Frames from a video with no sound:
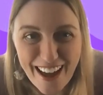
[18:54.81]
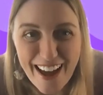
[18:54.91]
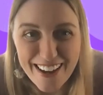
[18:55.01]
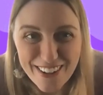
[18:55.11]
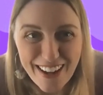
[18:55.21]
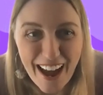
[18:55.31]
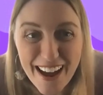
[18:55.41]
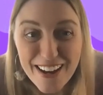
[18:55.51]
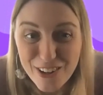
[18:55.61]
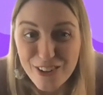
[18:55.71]
I
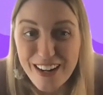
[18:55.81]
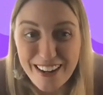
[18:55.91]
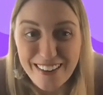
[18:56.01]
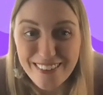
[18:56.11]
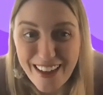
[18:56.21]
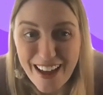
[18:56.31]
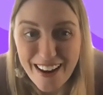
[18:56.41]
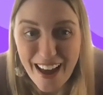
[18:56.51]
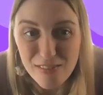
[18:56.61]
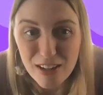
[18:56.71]
agree that
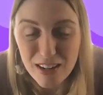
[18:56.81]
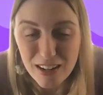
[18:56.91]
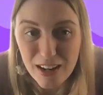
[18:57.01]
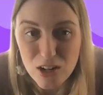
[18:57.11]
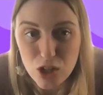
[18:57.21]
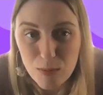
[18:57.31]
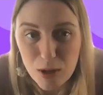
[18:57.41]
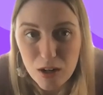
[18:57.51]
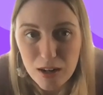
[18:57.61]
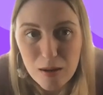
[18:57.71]
having an engaged
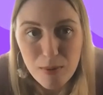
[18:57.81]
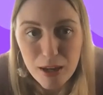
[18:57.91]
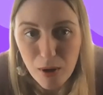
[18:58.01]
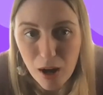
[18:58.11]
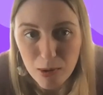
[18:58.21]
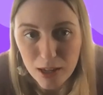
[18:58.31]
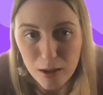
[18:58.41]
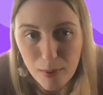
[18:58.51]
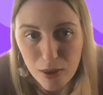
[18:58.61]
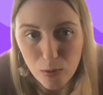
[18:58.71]
community and being public
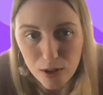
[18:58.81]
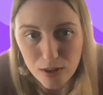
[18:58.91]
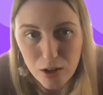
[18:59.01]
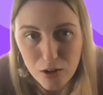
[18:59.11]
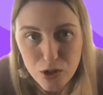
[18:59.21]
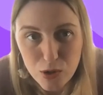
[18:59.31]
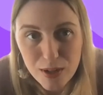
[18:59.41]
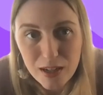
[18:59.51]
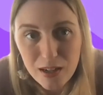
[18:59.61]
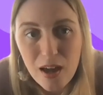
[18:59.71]
about the work that you're
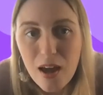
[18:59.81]
doing